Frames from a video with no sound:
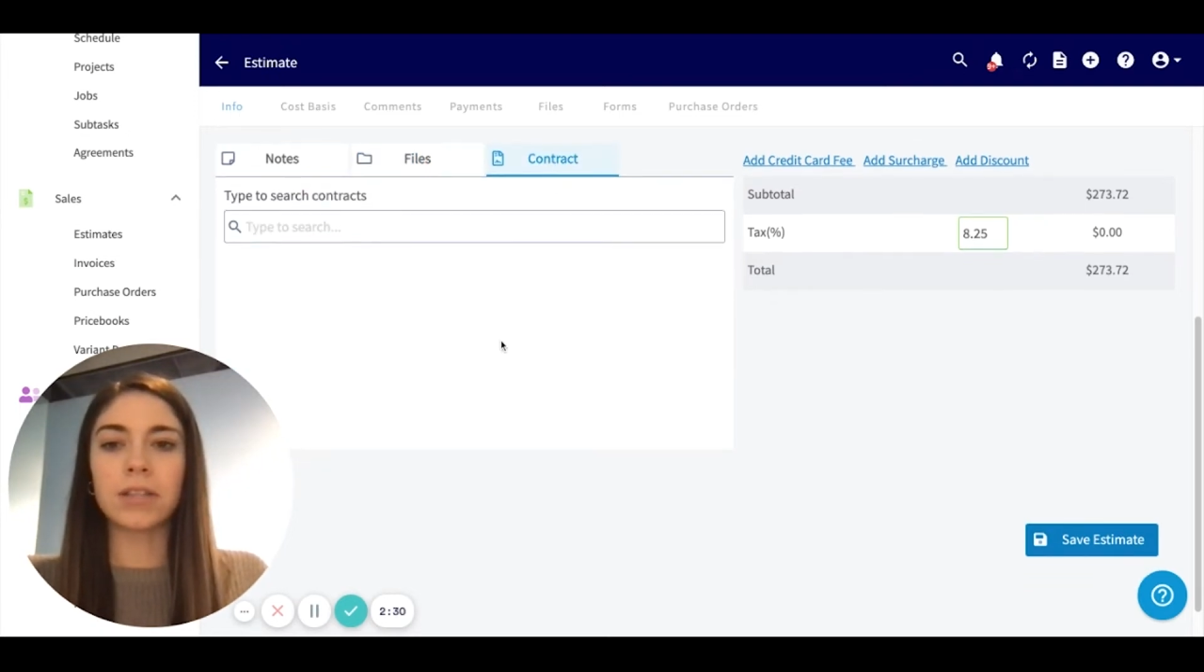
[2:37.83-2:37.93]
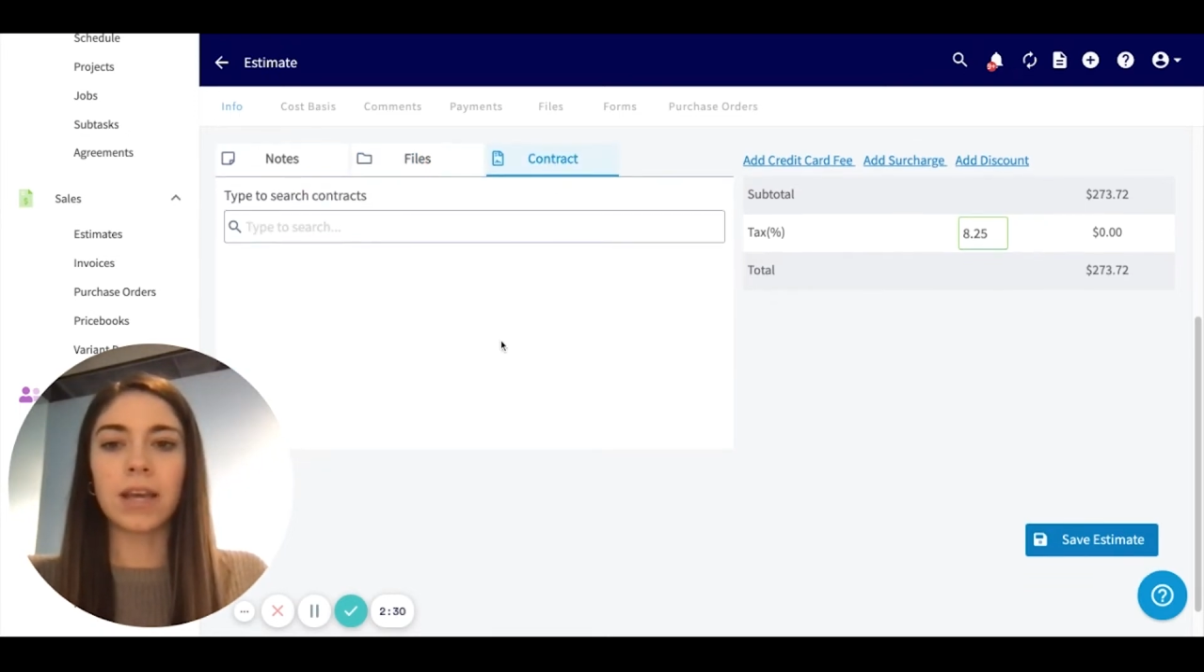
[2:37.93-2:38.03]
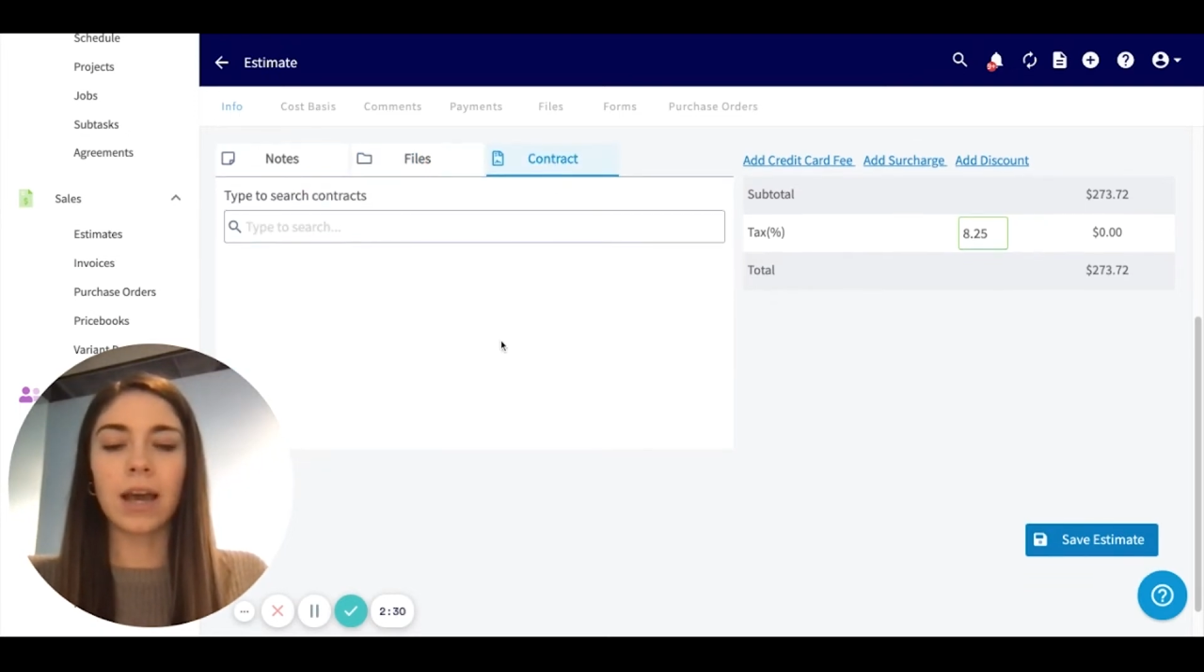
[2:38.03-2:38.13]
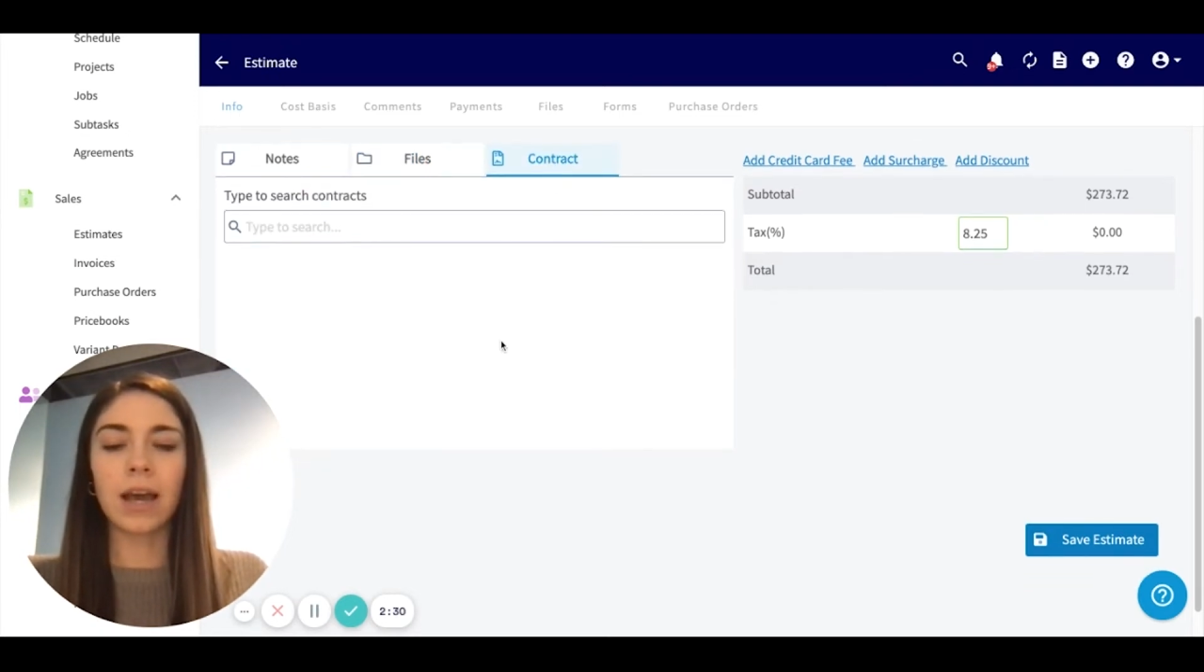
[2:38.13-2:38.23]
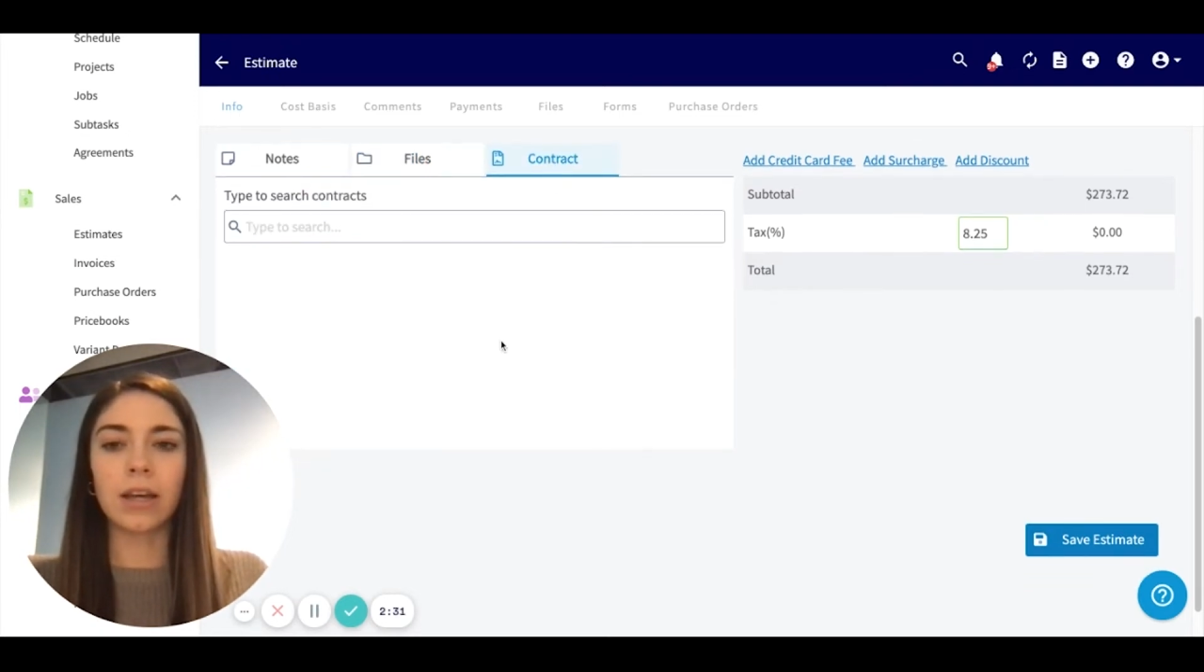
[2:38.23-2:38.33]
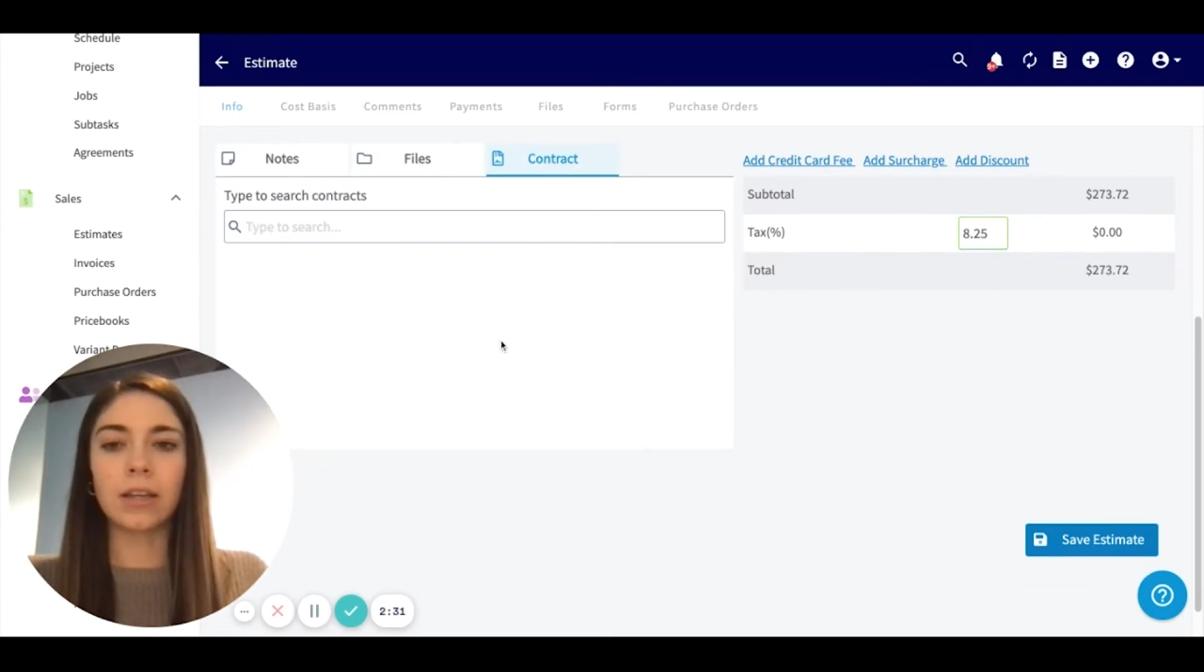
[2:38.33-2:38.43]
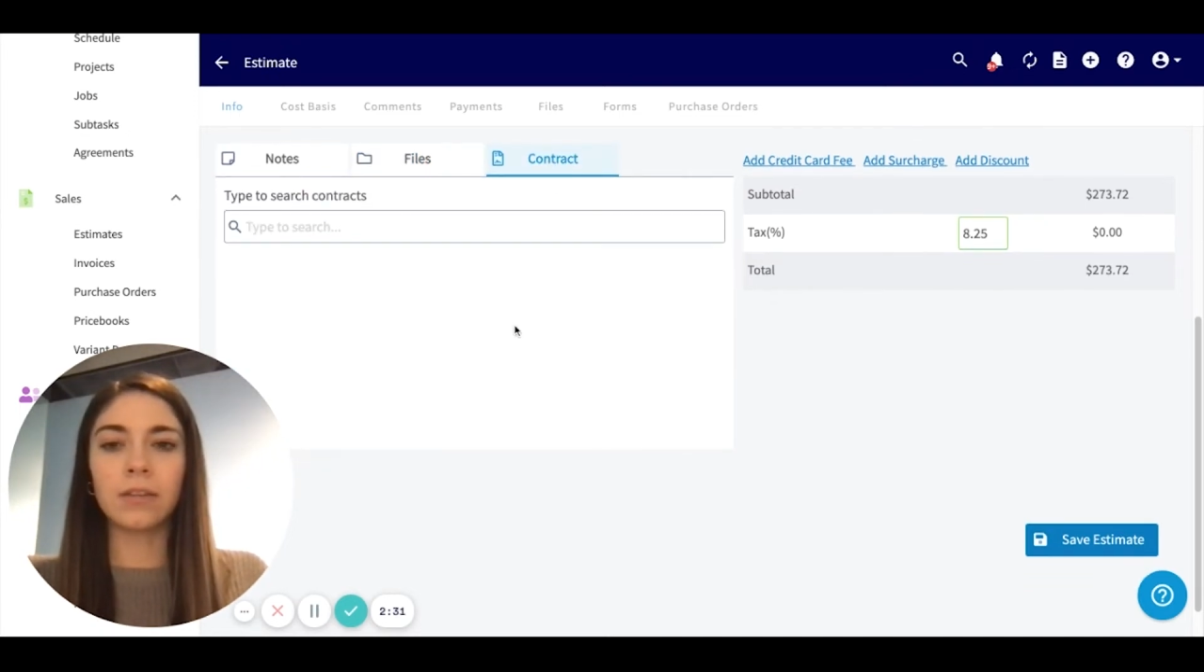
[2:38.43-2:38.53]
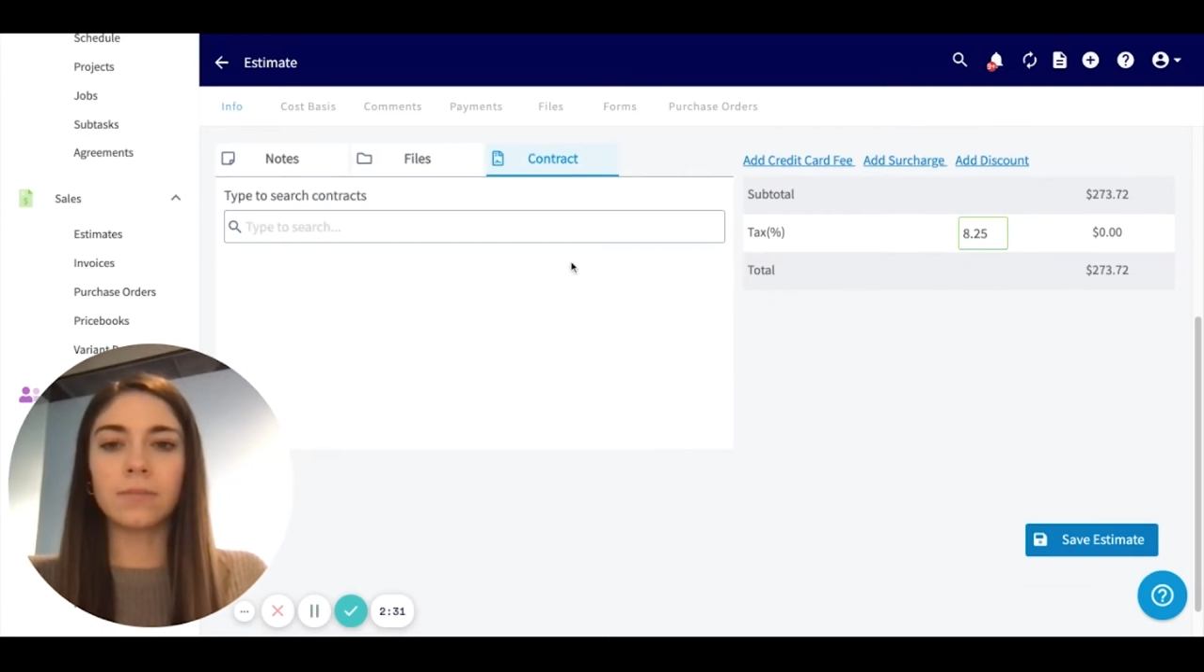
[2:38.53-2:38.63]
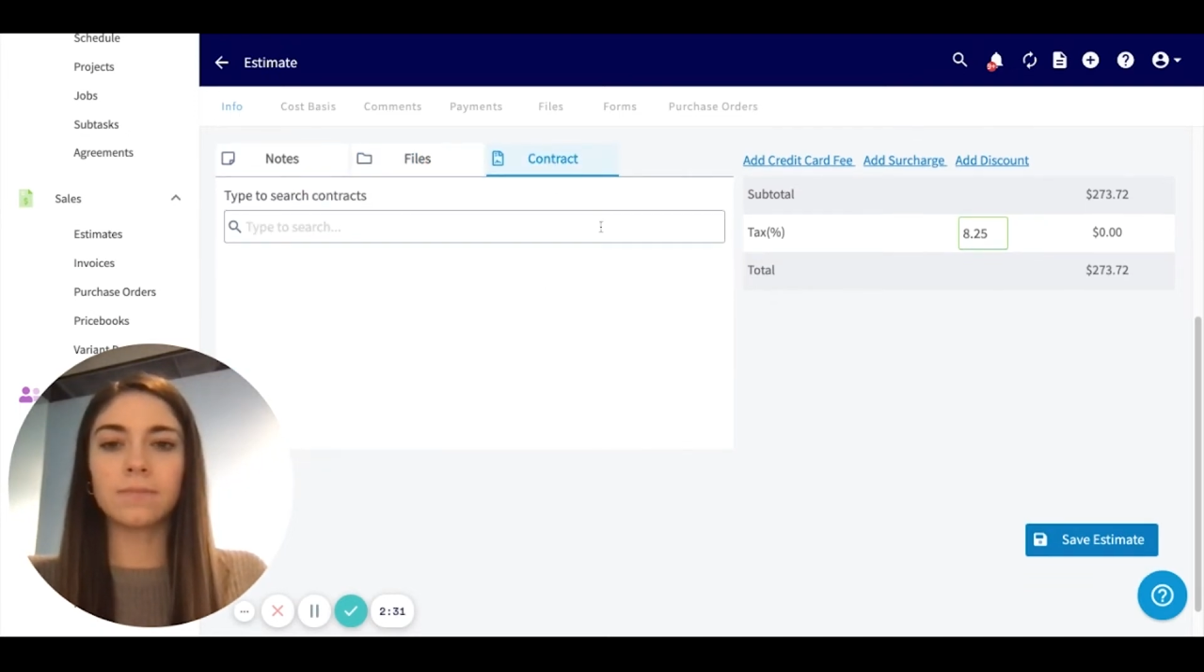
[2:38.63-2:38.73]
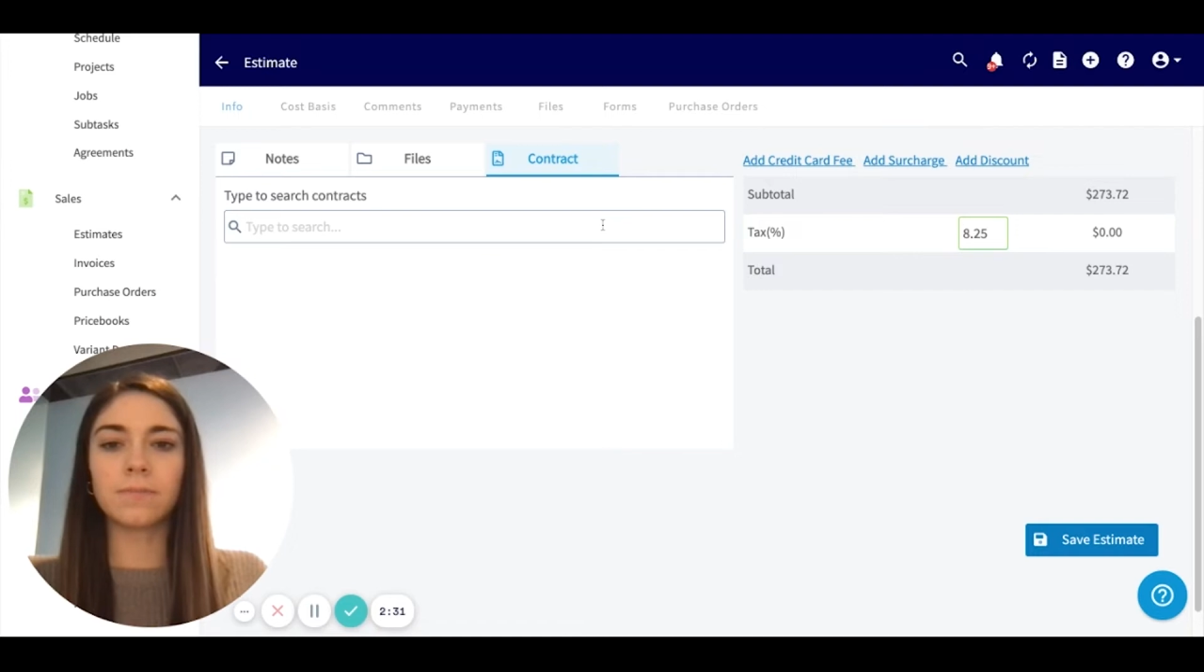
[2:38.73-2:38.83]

to add